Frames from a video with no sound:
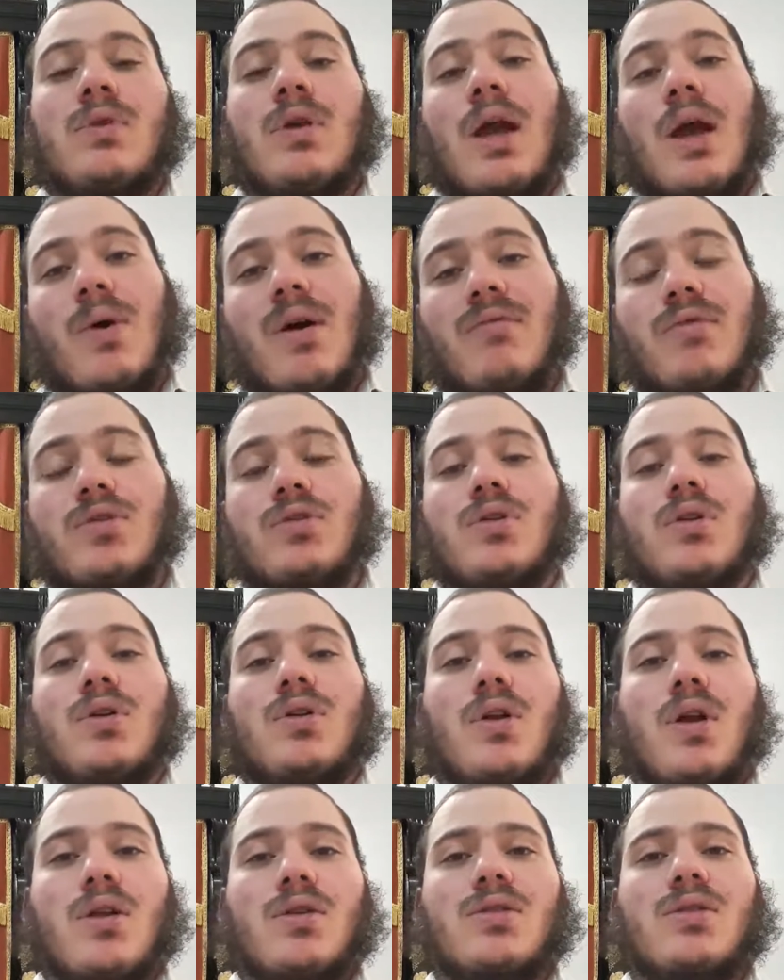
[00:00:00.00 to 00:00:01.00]
However,
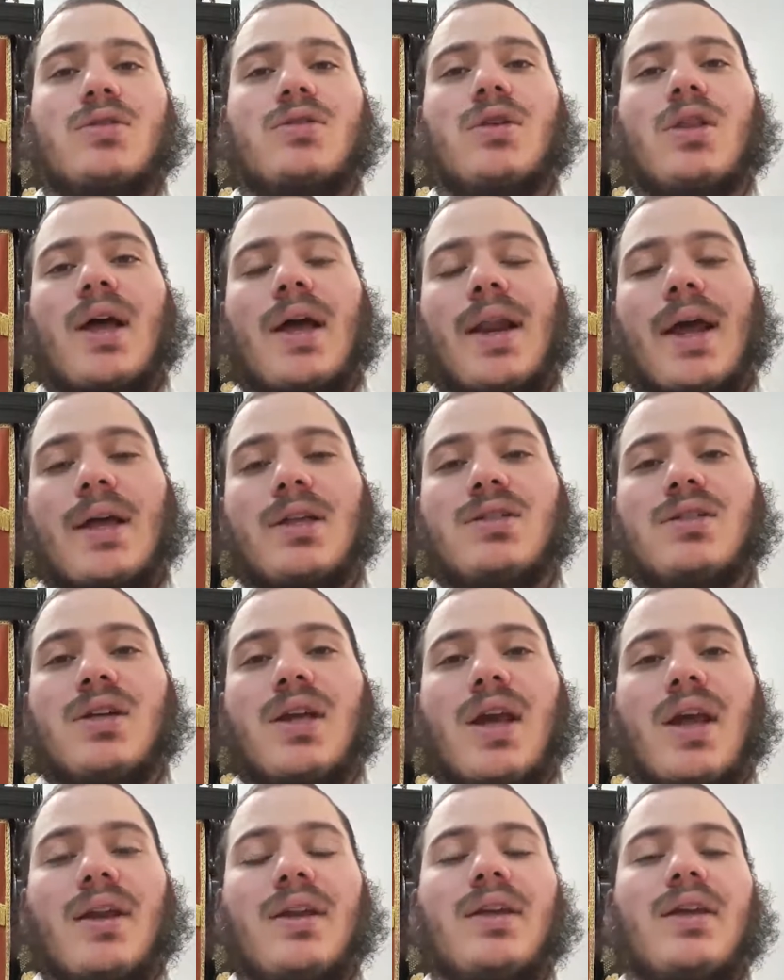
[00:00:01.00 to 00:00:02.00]
Shulchan Aruch says you're allowed to answer
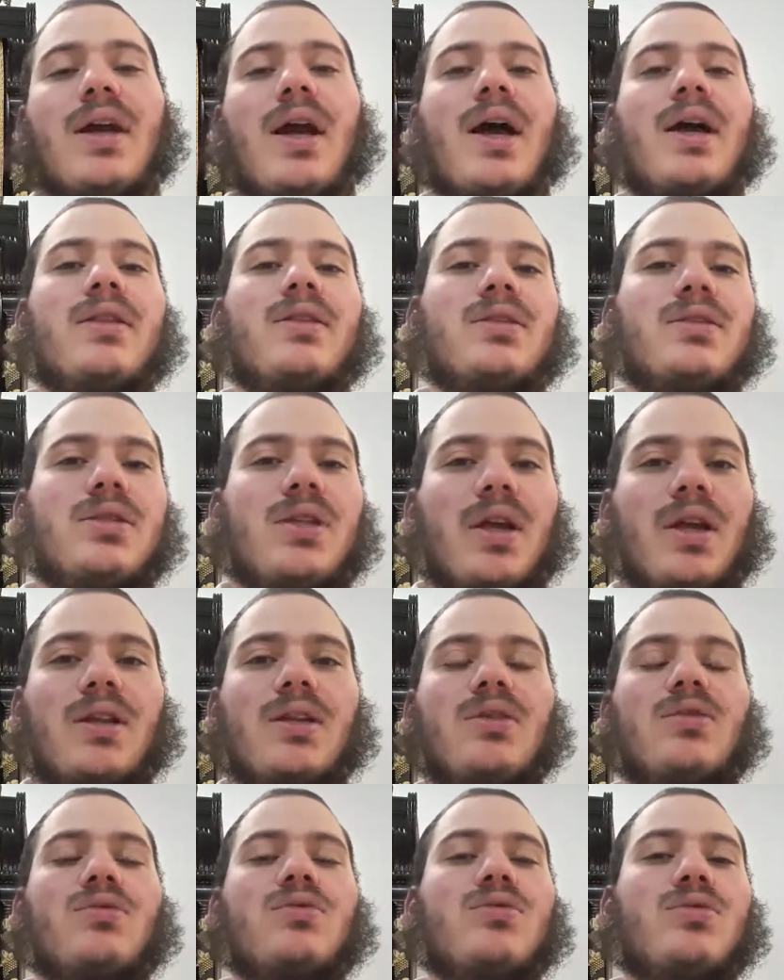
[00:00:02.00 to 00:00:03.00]
any kaddish,
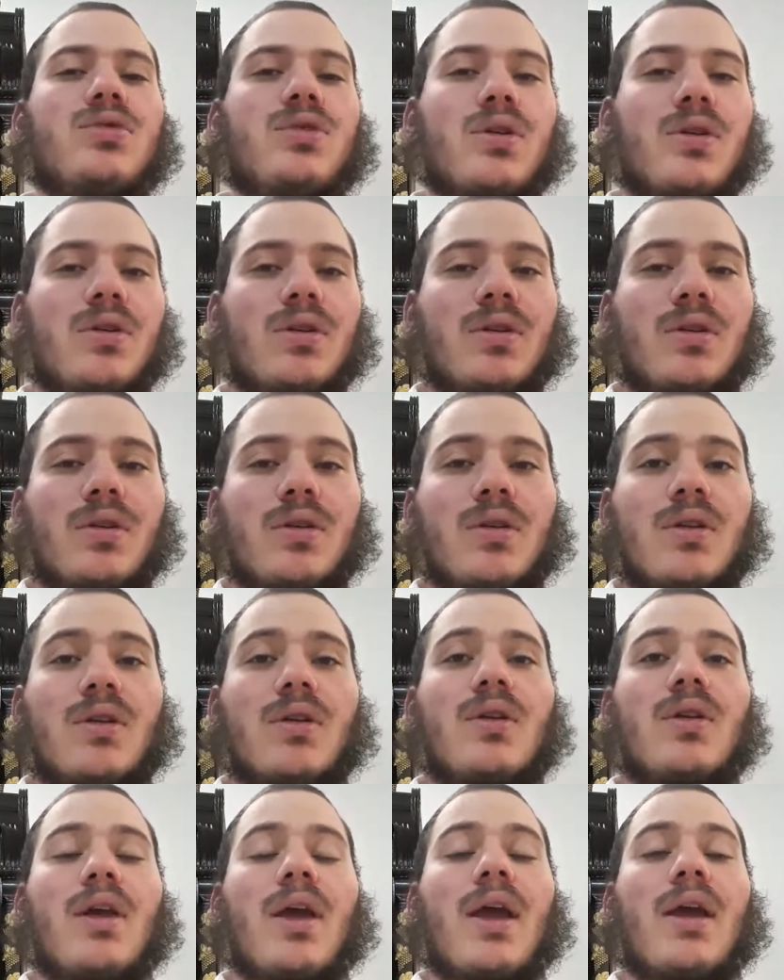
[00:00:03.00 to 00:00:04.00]
any kedusha,
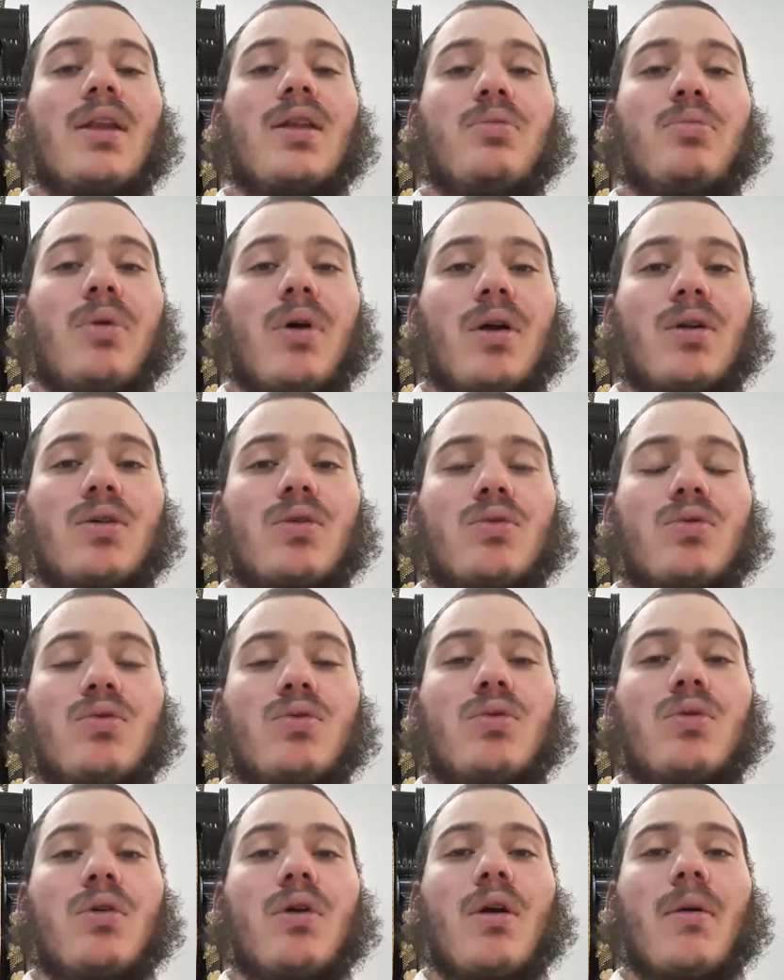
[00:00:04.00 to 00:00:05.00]
any
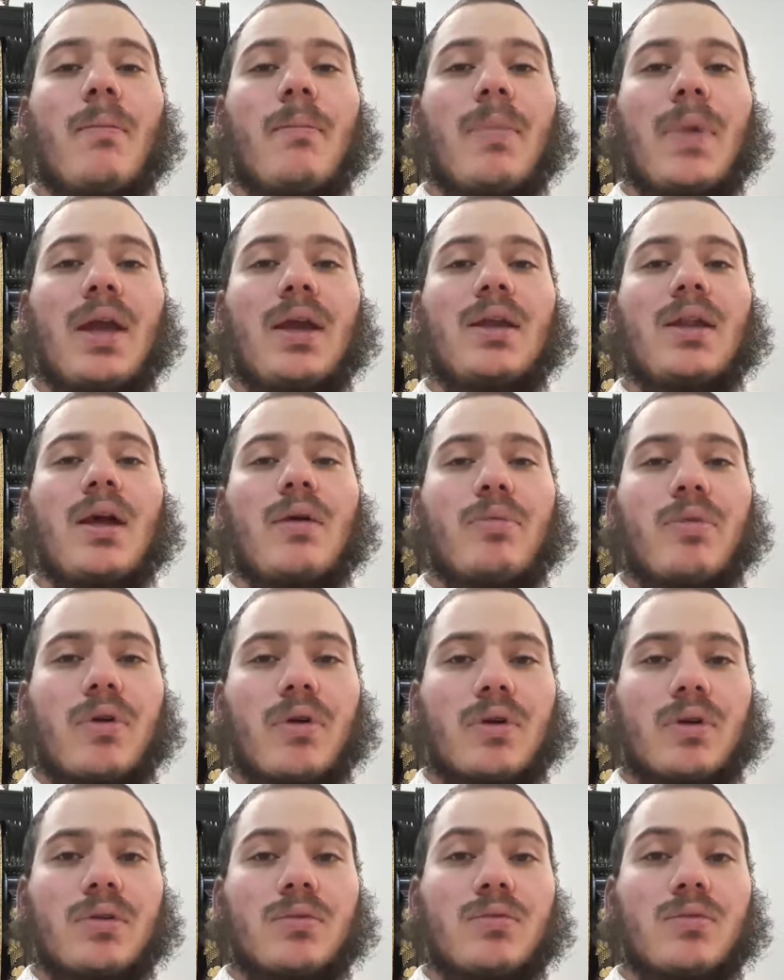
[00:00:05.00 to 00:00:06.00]
baruchu bein
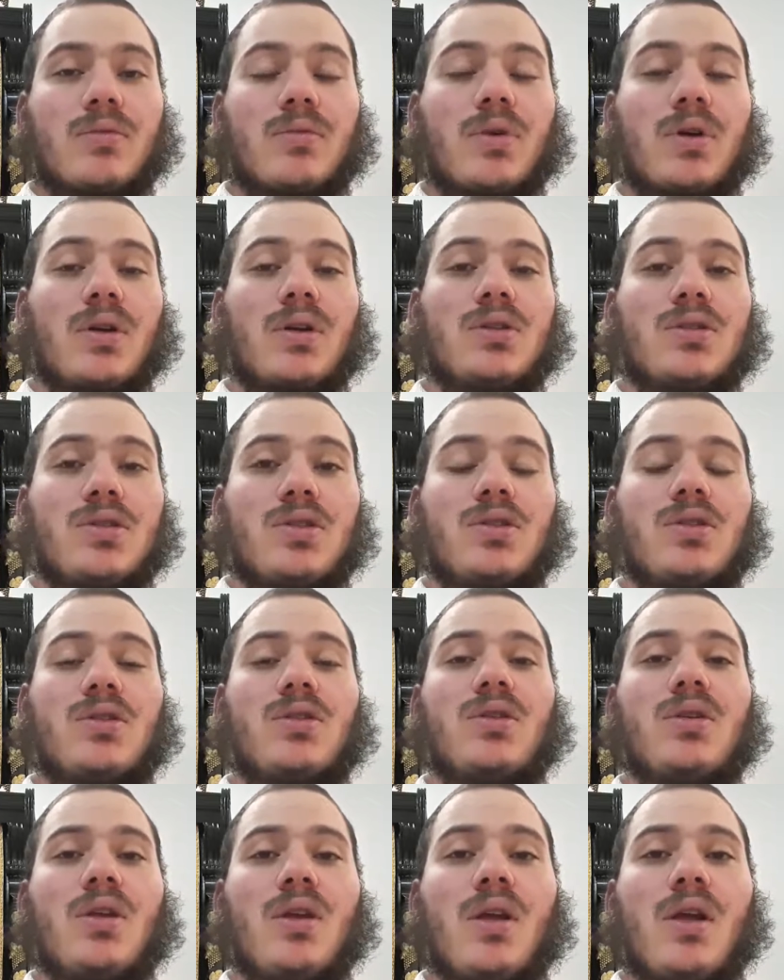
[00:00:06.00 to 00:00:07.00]
aparakim. We're going to
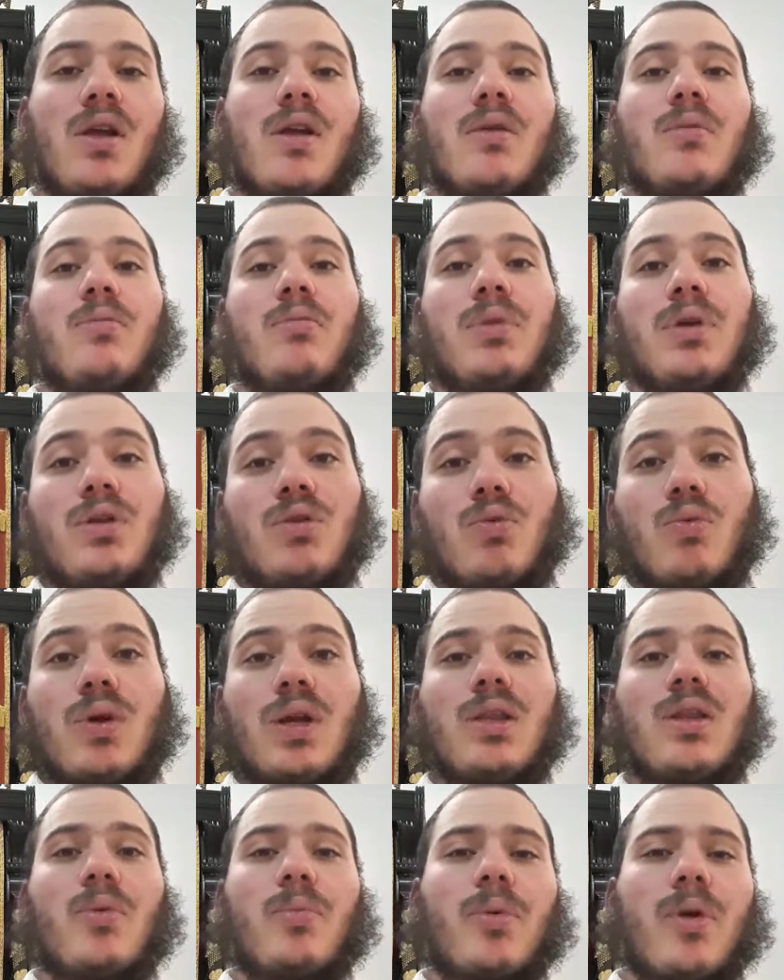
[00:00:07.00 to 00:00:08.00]
see
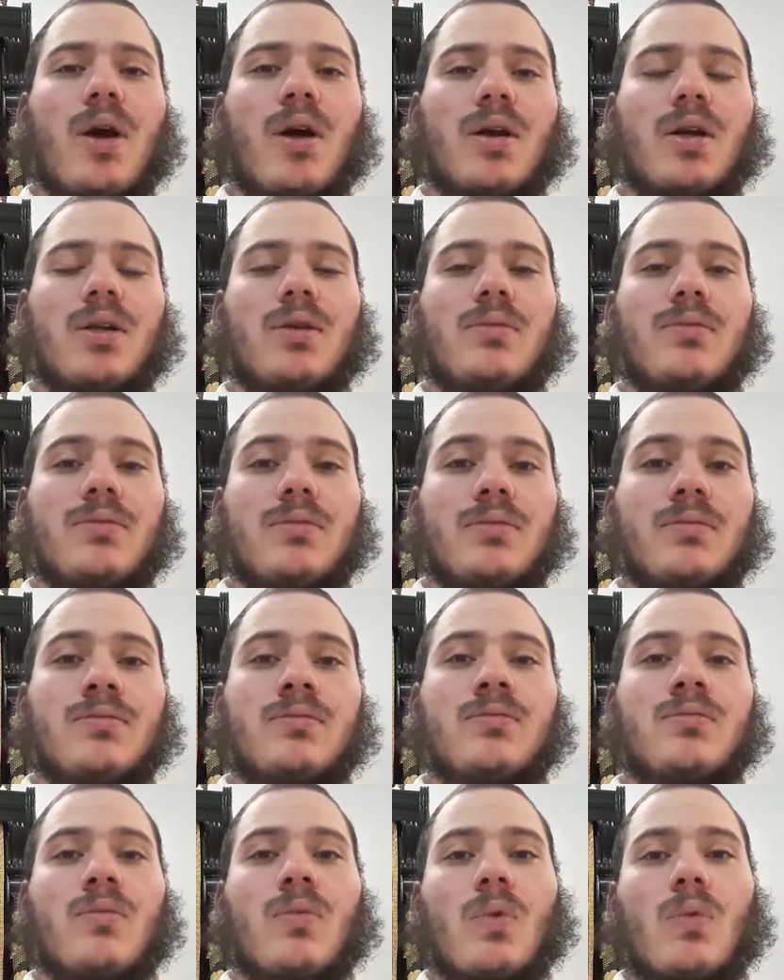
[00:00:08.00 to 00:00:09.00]
between the parakim,
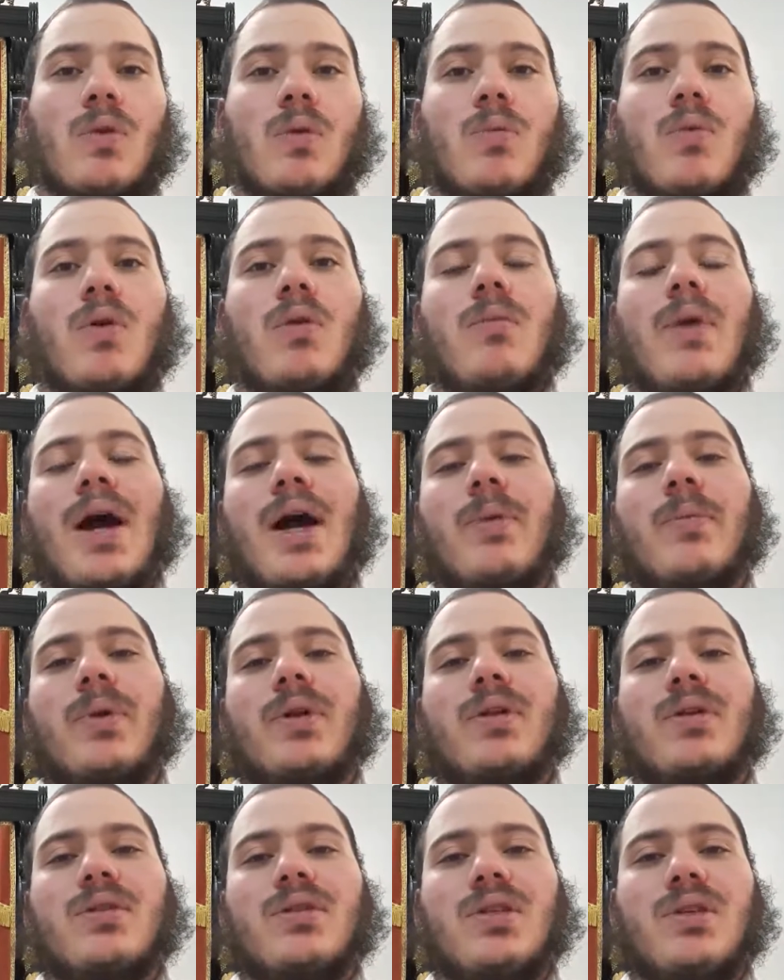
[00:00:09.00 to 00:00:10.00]
we're more
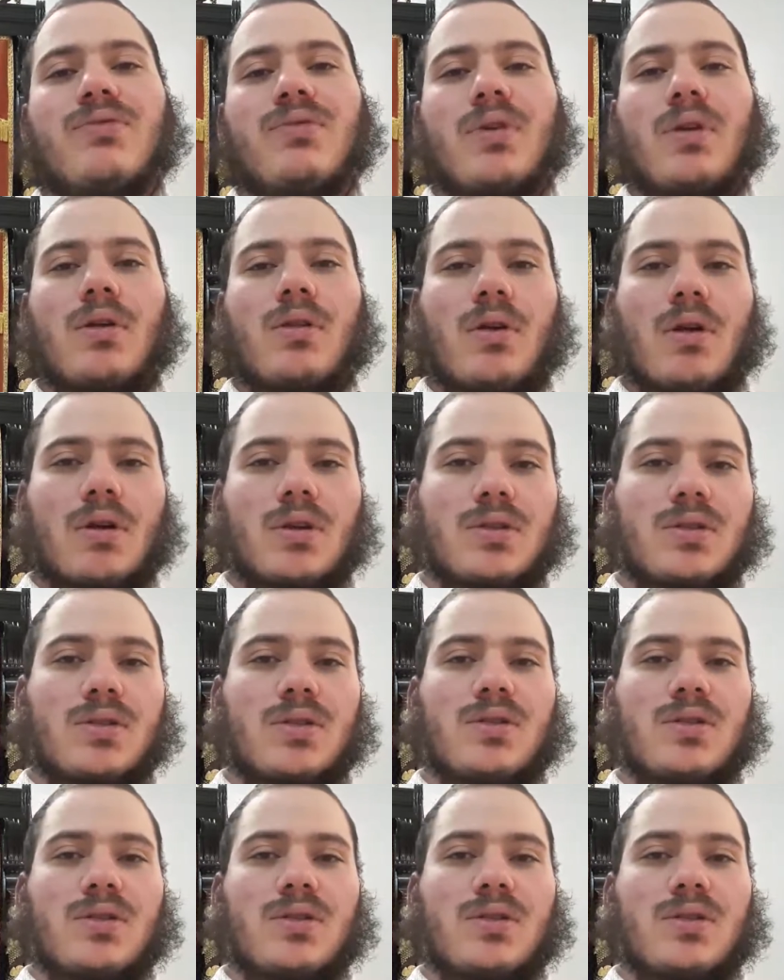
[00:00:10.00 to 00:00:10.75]
machmer. There's different halachas.